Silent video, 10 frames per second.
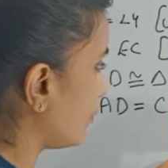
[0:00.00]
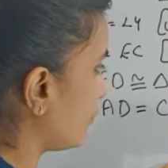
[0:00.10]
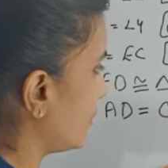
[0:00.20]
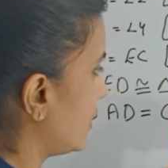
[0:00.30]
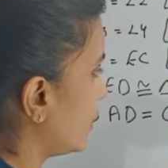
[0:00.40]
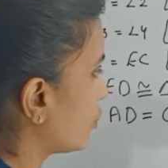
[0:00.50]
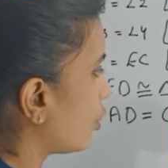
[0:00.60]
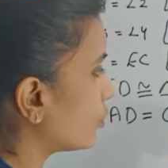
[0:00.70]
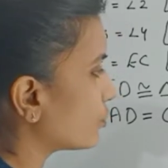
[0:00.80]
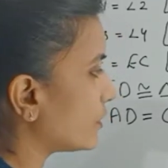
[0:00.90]
of
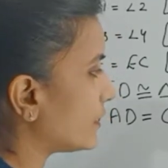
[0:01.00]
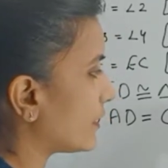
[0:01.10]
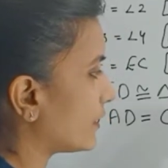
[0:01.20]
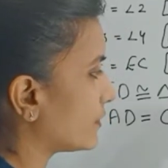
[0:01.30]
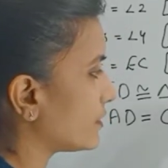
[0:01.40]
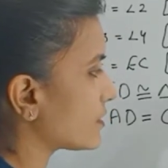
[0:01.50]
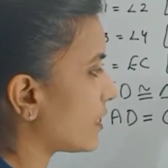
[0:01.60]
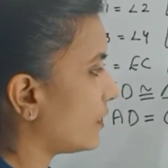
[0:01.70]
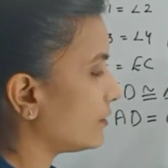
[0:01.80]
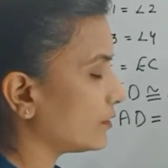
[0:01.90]
congruent
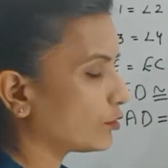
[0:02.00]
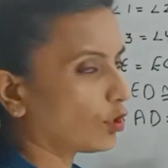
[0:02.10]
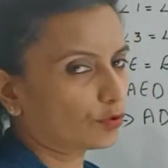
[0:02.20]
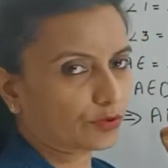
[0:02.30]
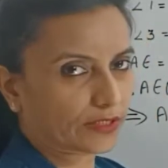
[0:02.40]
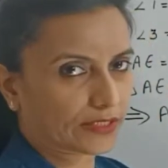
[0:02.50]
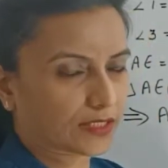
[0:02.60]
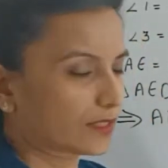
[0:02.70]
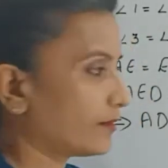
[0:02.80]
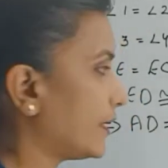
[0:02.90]
triangles are
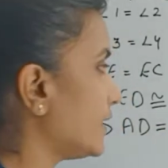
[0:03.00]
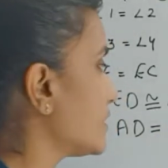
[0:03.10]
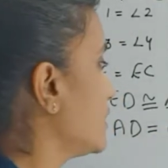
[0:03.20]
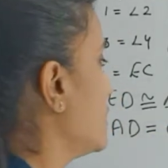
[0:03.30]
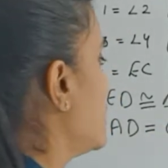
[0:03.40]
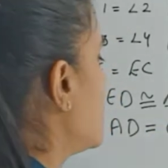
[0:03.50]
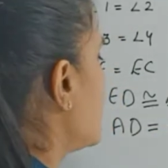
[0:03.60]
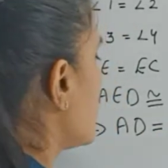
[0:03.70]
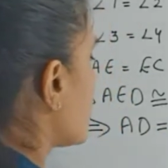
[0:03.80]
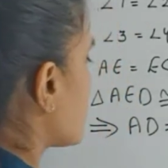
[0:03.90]
congruent, right?
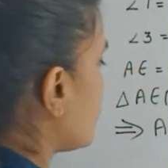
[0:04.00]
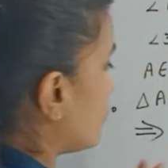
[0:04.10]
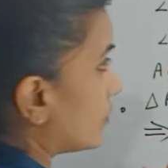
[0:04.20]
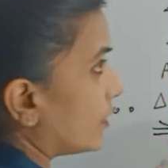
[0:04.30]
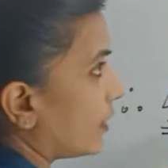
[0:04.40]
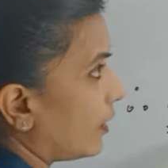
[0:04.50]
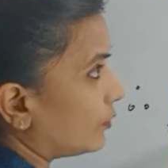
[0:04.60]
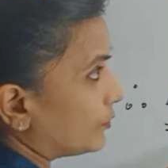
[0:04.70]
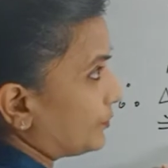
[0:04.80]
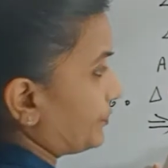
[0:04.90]
So
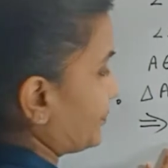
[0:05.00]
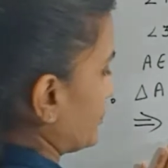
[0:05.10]
now